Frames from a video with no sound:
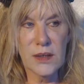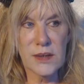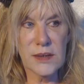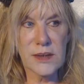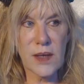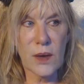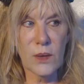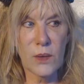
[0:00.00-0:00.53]

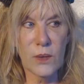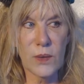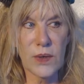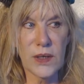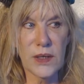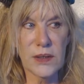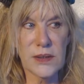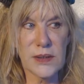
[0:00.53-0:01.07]

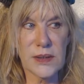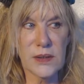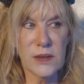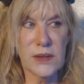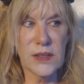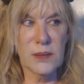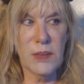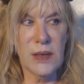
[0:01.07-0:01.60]
So it's
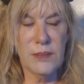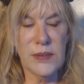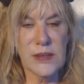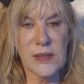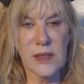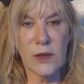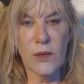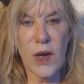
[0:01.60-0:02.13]
good to maybe
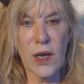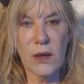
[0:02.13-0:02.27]
sit